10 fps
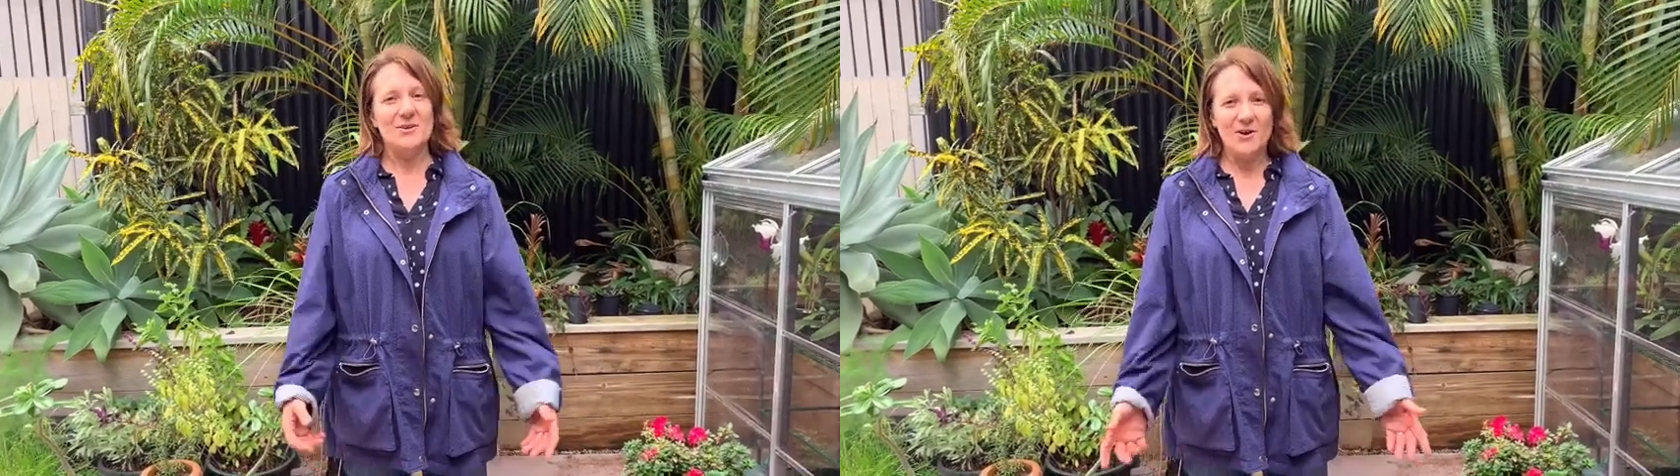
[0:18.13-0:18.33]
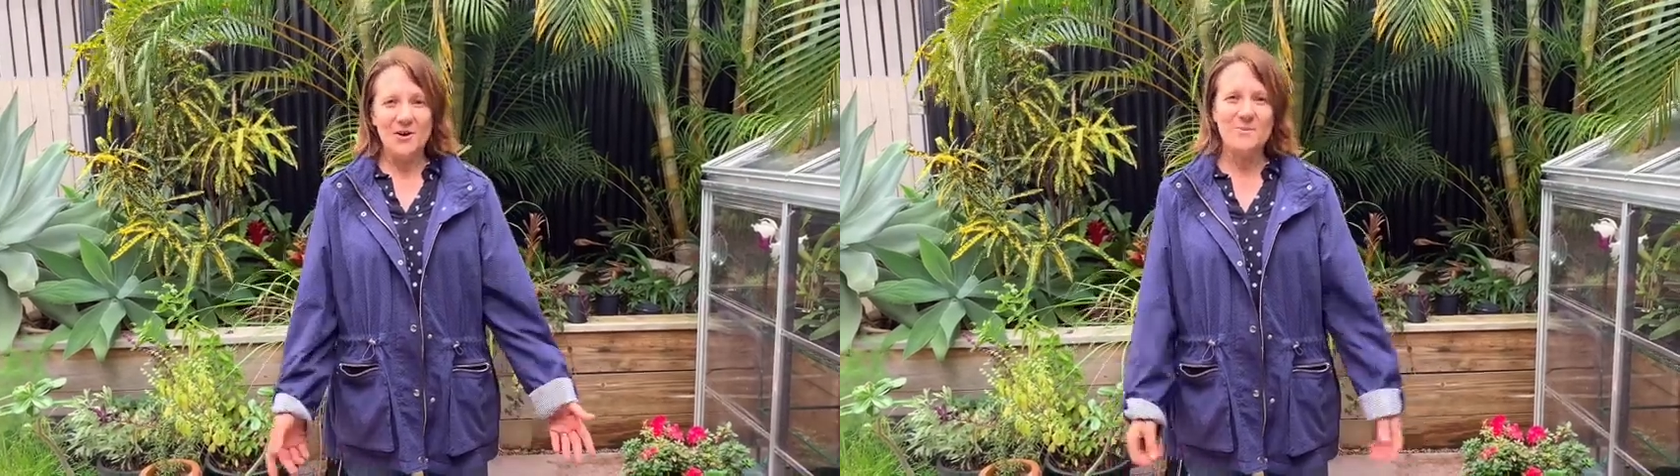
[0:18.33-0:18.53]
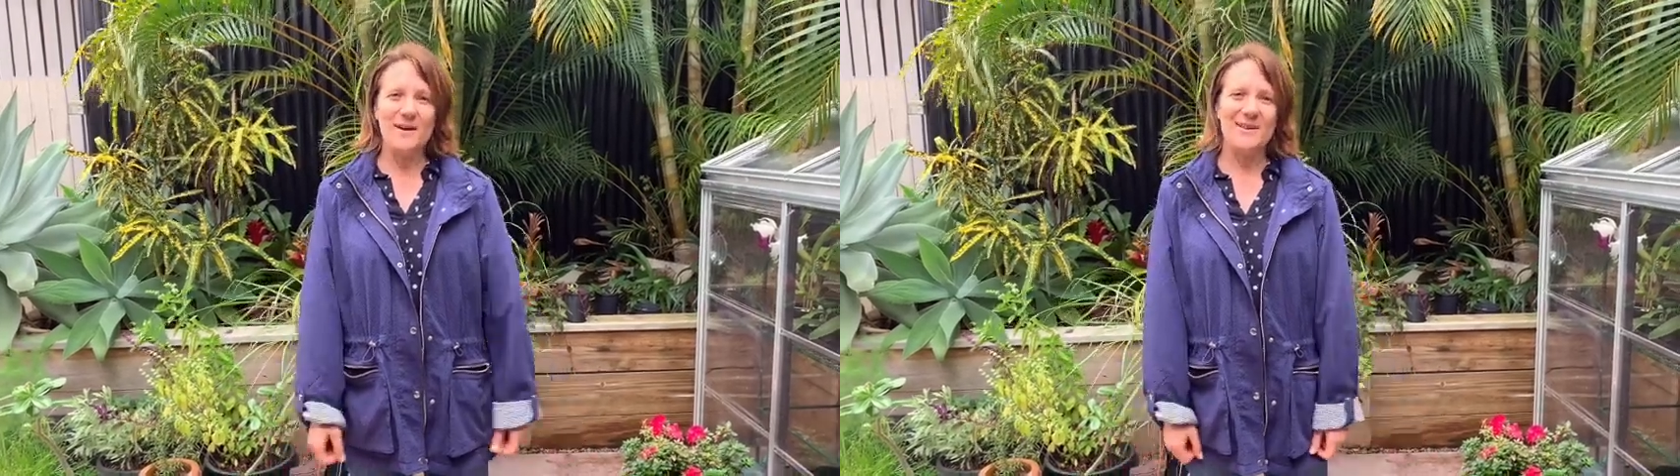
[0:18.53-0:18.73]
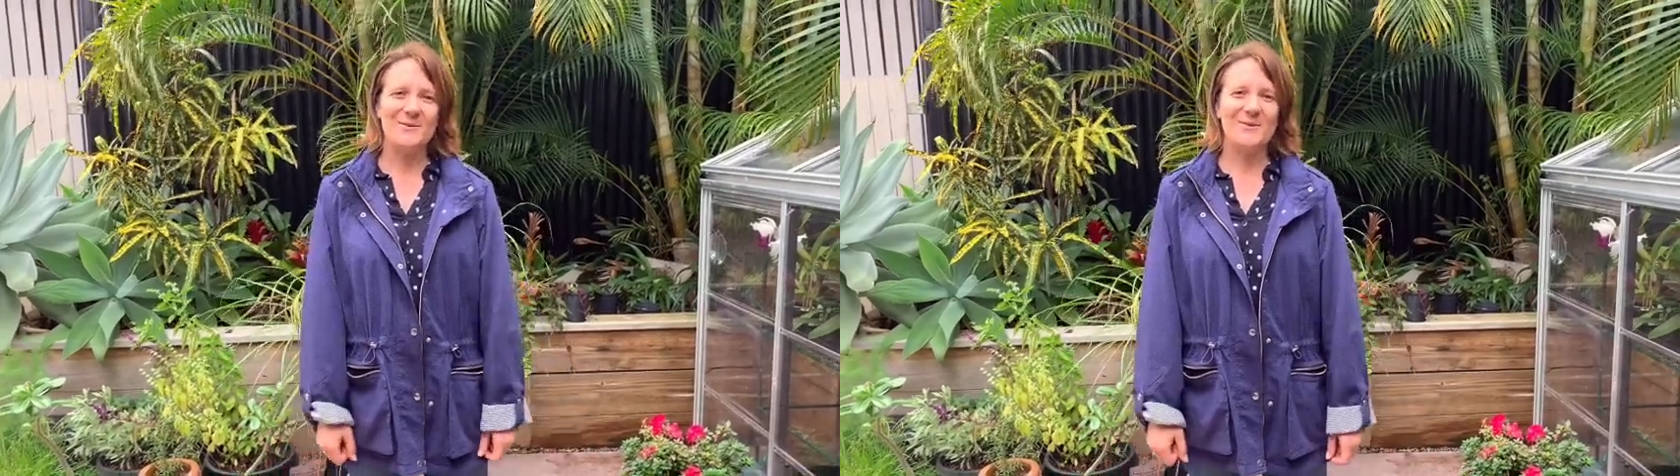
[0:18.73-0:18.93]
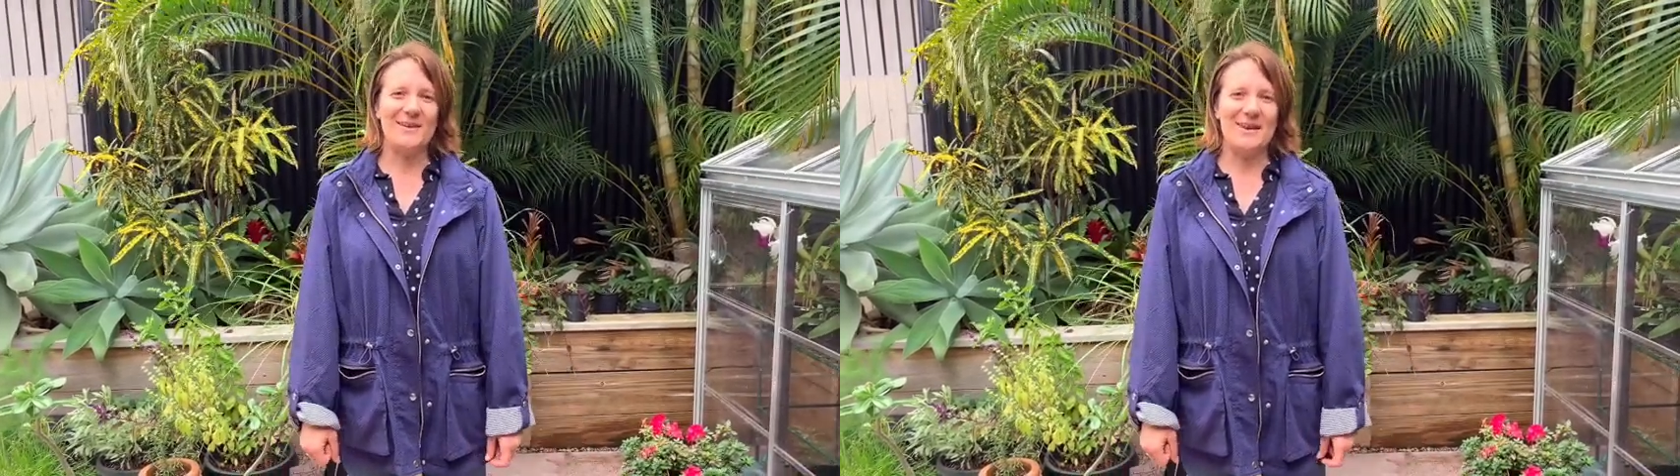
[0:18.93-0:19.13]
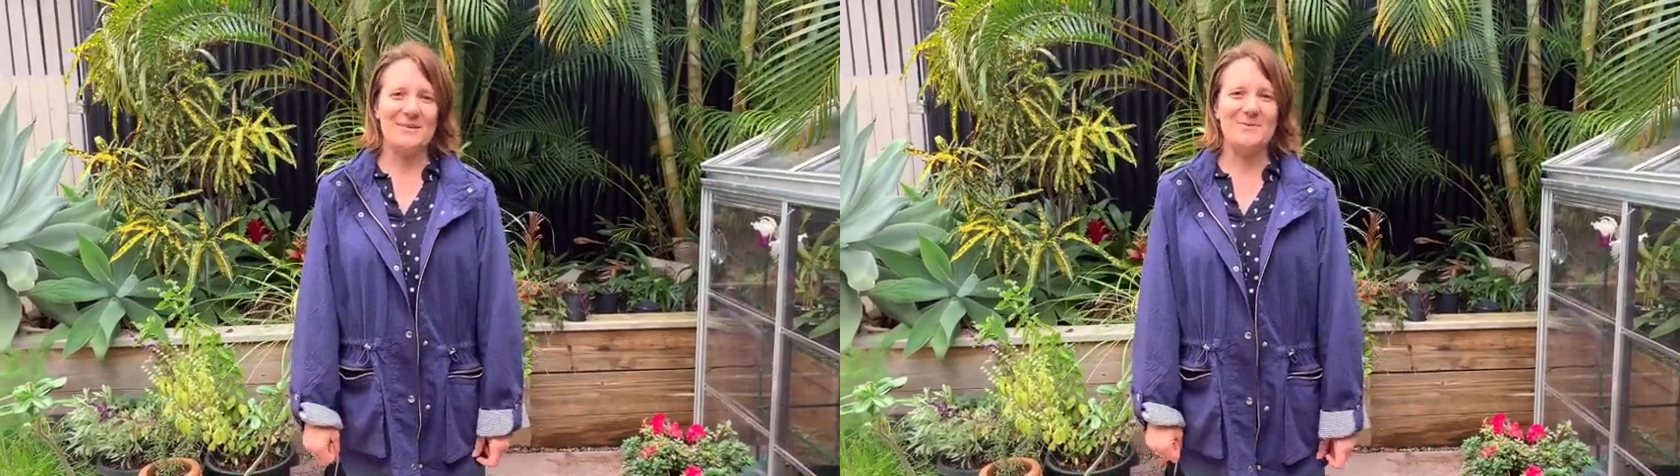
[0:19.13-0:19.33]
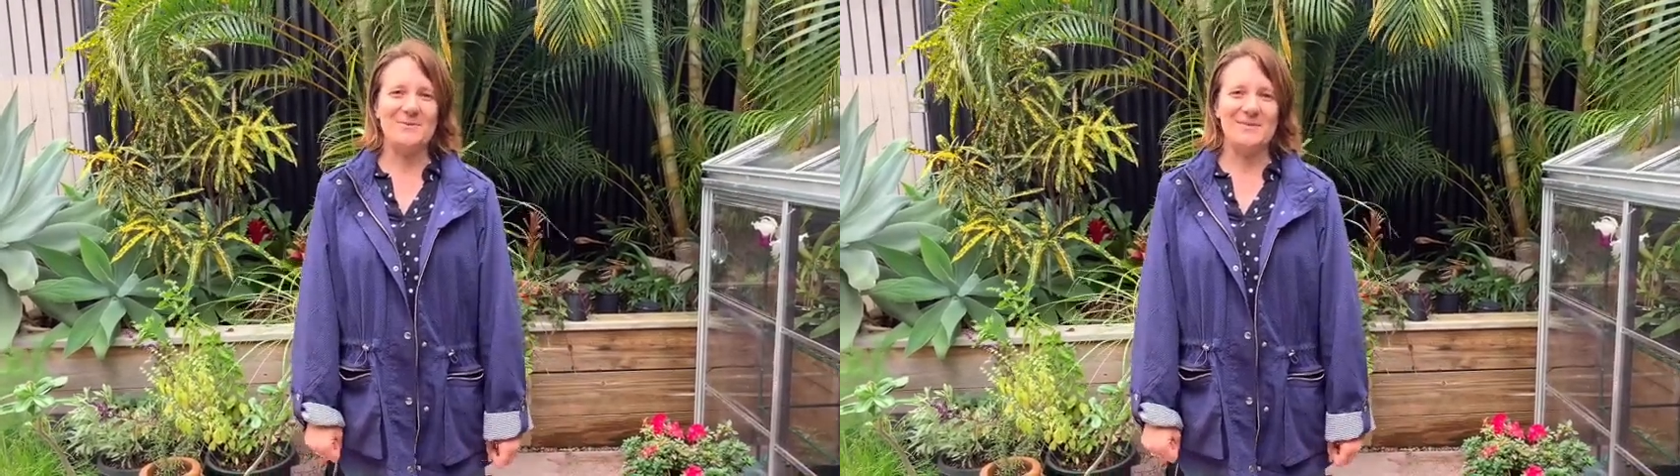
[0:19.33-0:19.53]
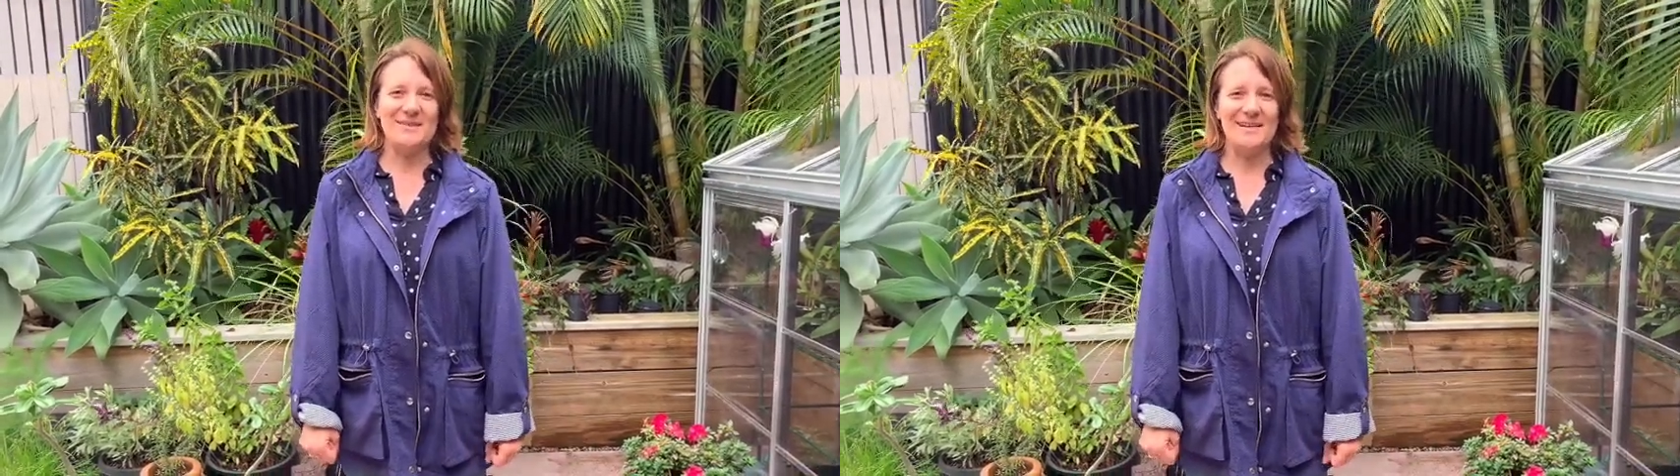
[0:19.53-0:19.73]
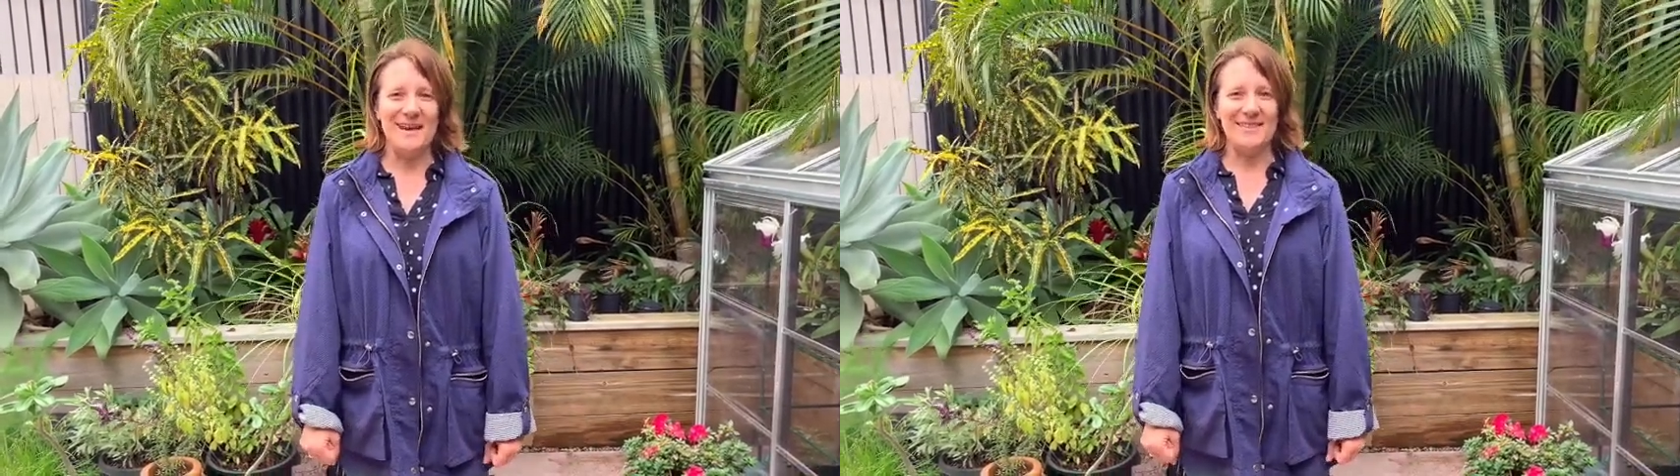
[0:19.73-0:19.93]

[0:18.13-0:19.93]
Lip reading: God Made All the Animals,